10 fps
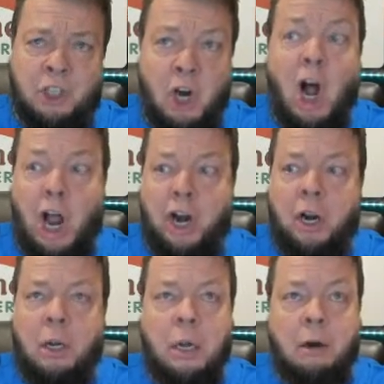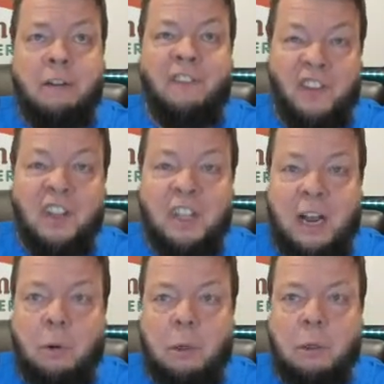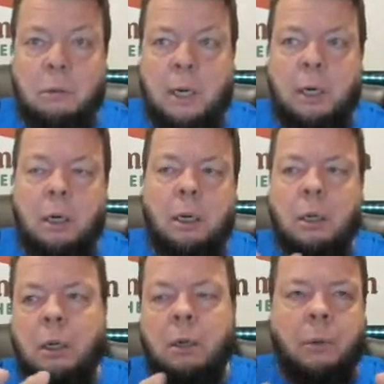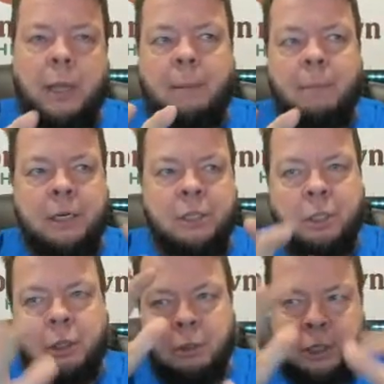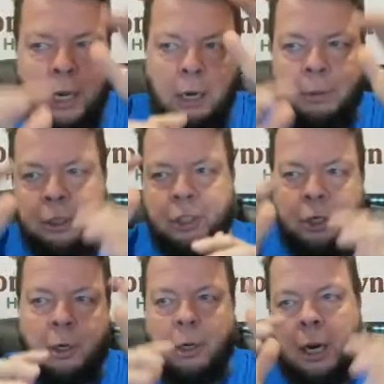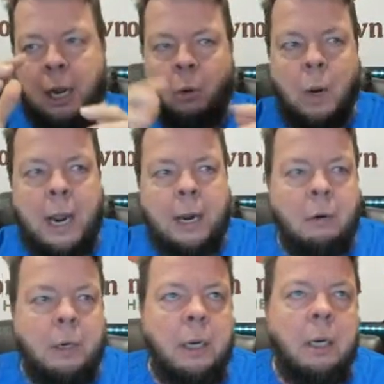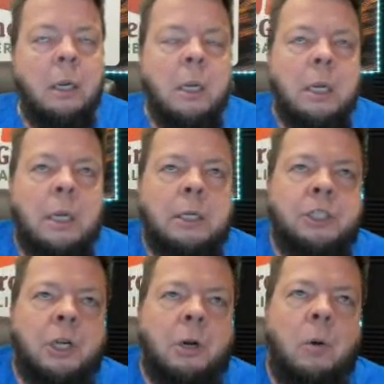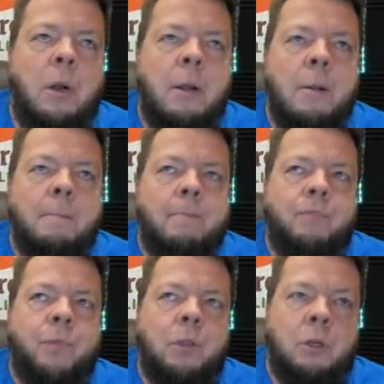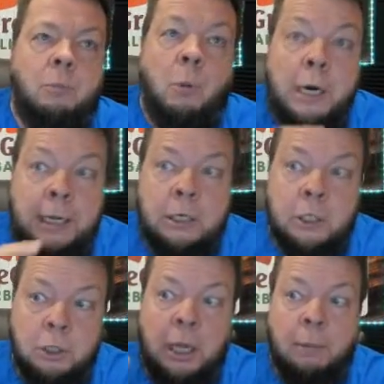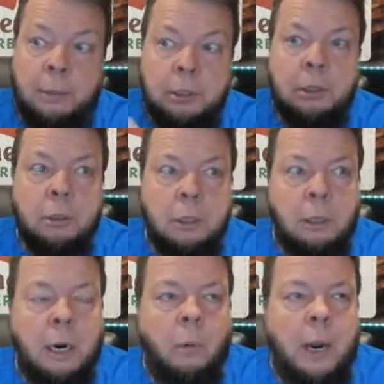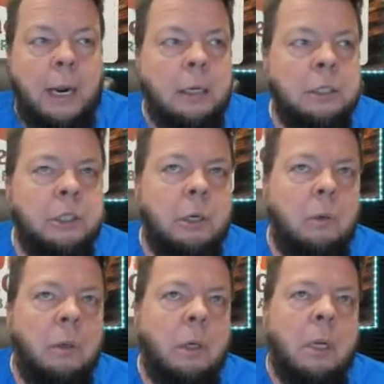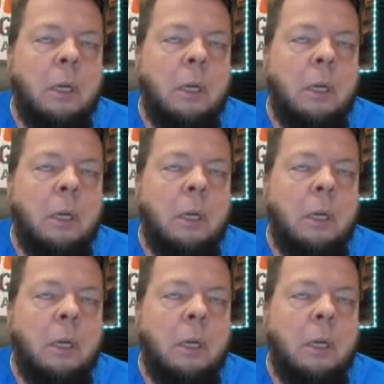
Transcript: gone. I don't even feel that one, right? Well, that means that those elements are out of whack, okay? And so those meridians, those elements, okay, are out of whack. And so